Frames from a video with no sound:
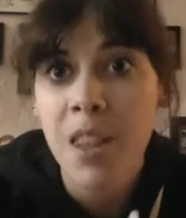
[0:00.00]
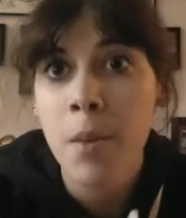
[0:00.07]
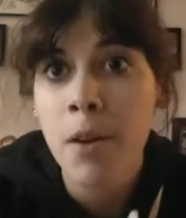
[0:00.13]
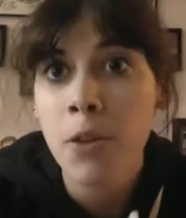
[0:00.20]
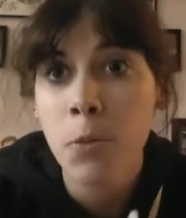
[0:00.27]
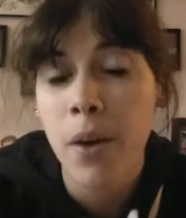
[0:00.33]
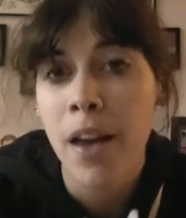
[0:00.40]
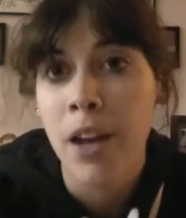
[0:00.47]
The
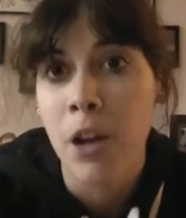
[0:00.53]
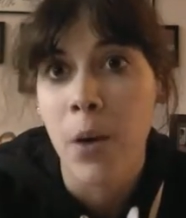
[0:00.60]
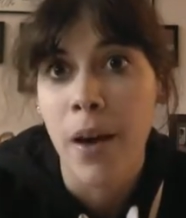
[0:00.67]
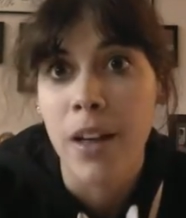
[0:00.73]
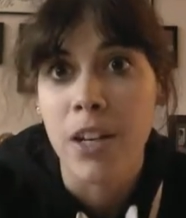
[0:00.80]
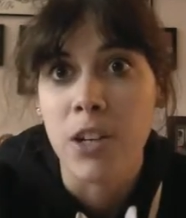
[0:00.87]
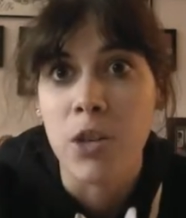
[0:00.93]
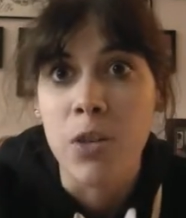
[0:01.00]
best way I know
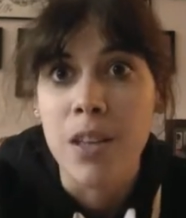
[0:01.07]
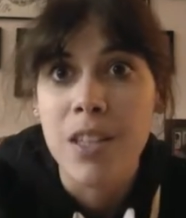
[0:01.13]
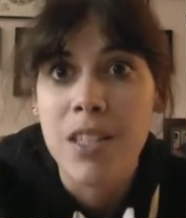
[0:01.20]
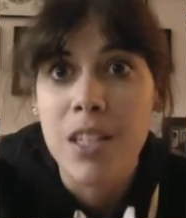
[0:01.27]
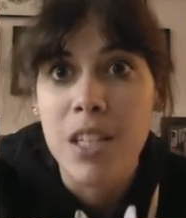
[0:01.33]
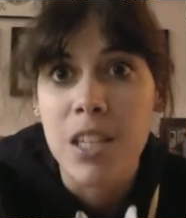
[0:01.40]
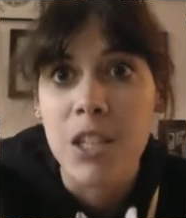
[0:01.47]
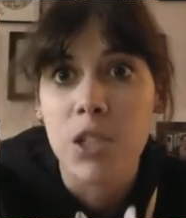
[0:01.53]
how to do
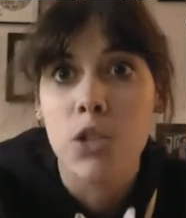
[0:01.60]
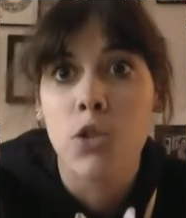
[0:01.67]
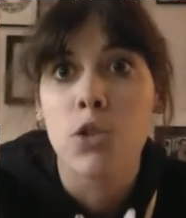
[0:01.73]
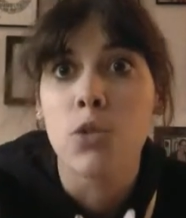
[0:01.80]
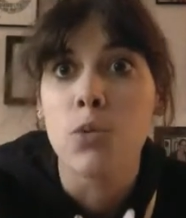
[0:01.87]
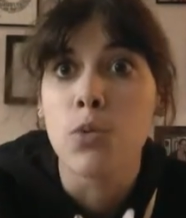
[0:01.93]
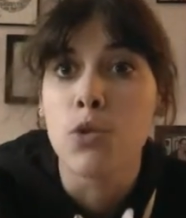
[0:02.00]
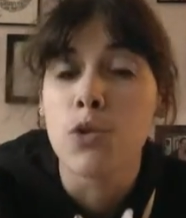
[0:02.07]
this is
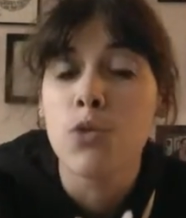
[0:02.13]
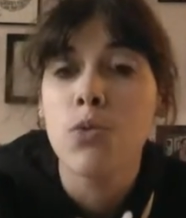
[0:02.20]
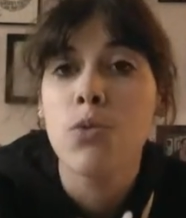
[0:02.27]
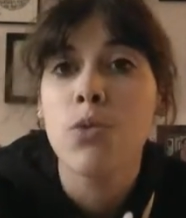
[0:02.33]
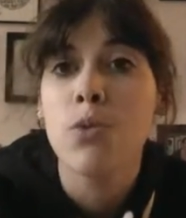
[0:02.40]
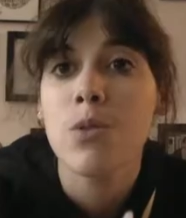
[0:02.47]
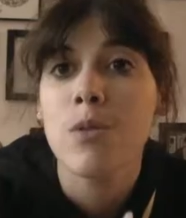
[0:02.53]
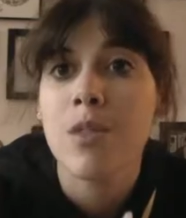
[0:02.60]
to
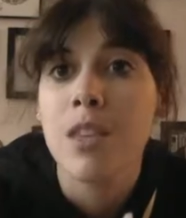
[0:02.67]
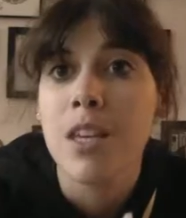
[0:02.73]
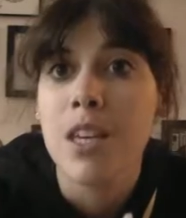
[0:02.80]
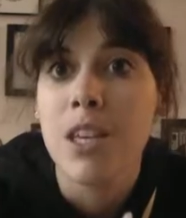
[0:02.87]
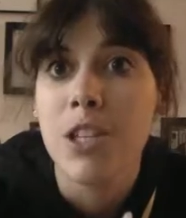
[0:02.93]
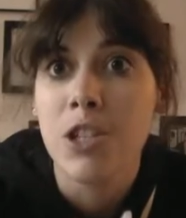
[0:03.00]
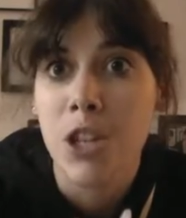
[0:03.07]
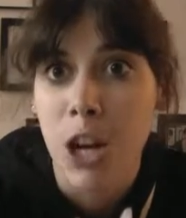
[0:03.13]
do
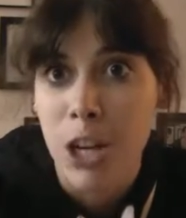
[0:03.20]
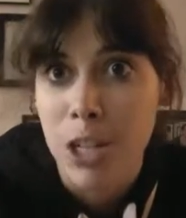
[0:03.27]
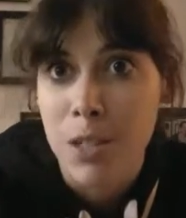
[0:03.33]
the